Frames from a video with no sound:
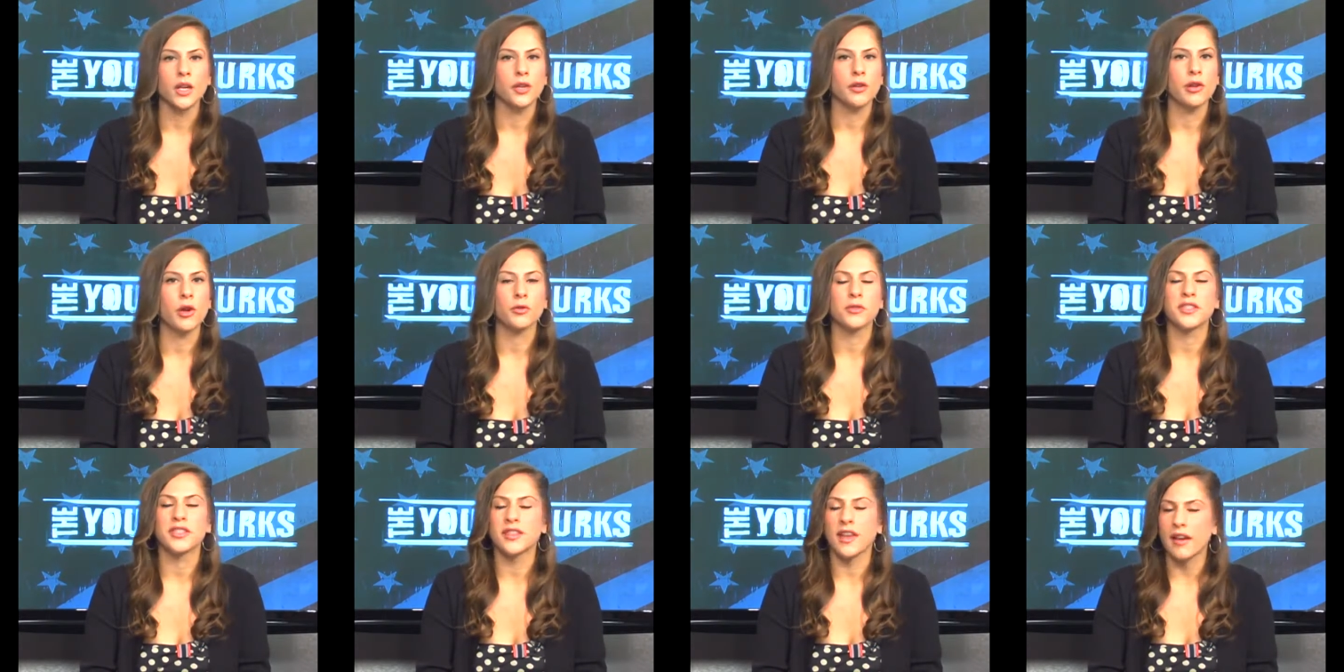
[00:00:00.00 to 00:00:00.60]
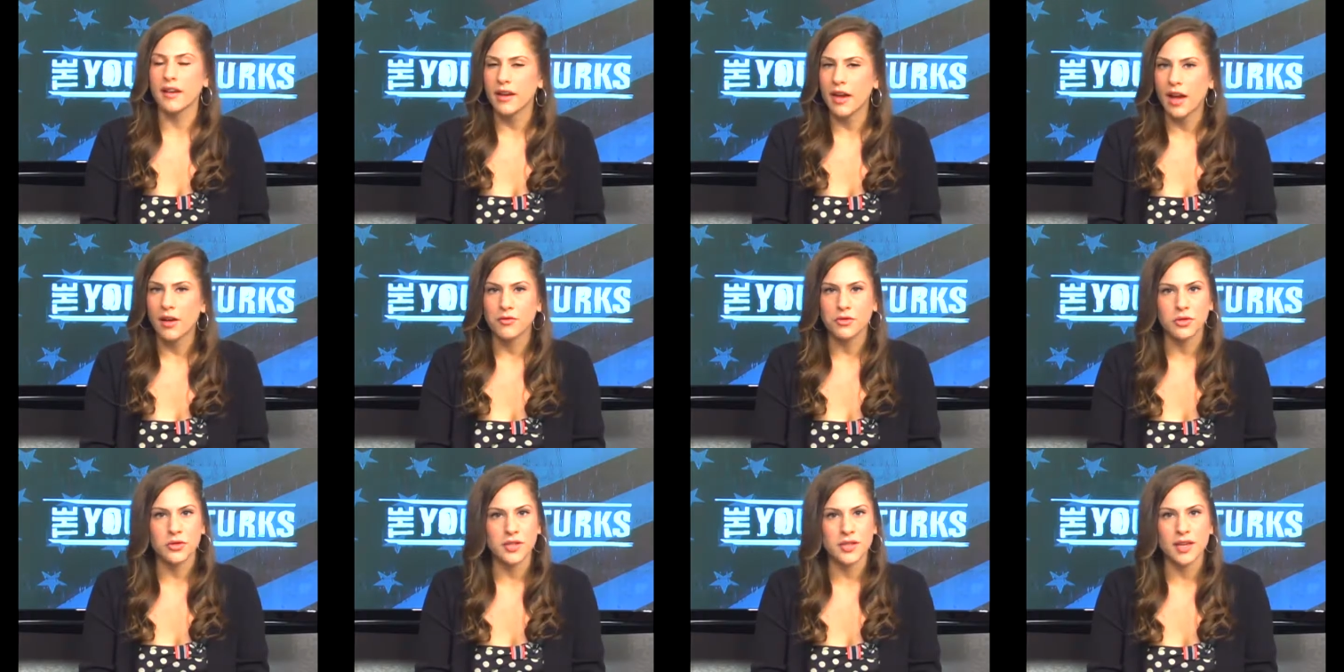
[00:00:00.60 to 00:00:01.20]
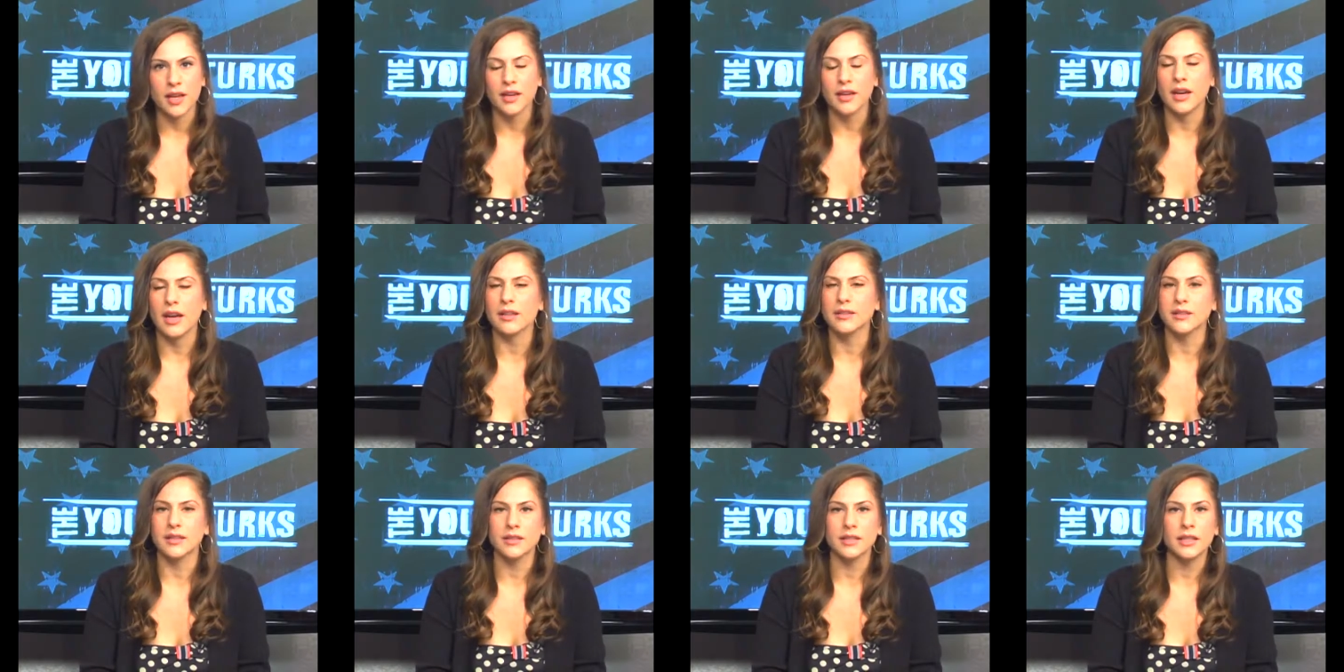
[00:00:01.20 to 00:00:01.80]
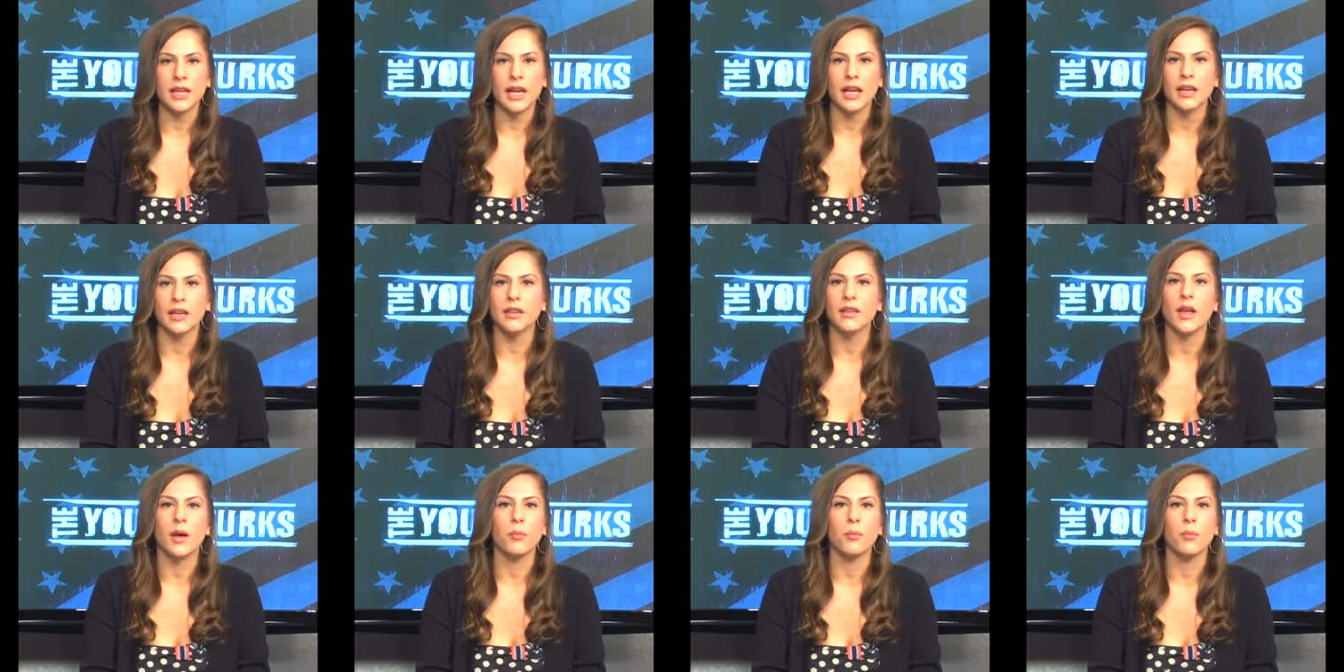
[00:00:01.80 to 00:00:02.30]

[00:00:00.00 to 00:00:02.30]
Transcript: you know, study after study has indicated